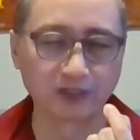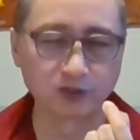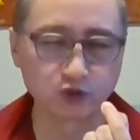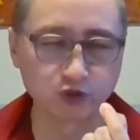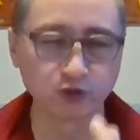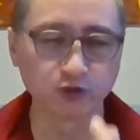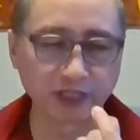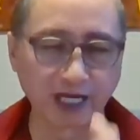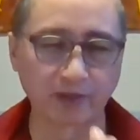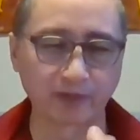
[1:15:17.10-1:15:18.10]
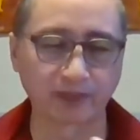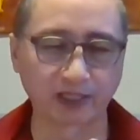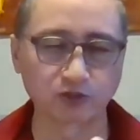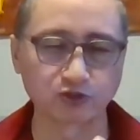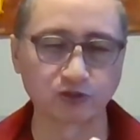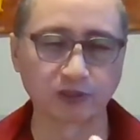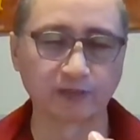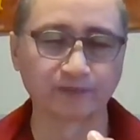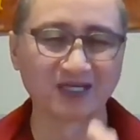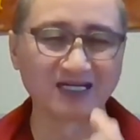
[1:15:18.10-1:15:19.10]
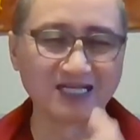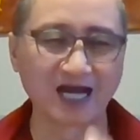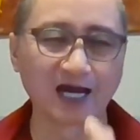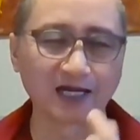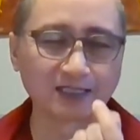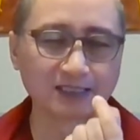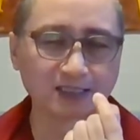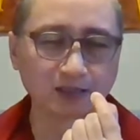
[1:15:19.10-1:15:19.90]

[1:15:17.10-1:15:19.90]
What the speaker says: a true Dharma practitioner died